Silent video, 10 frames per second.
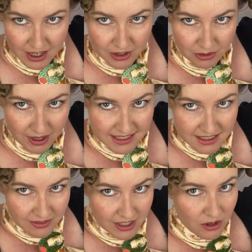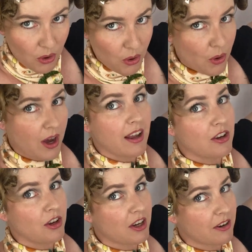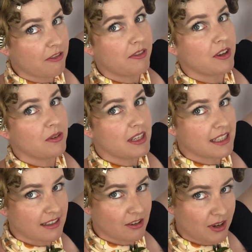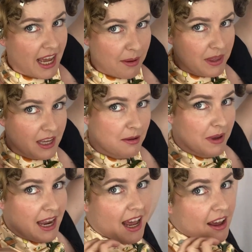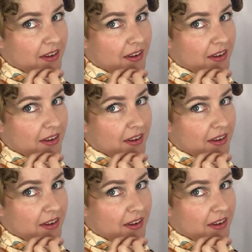the rest of it, or you can fill this little gap that you may have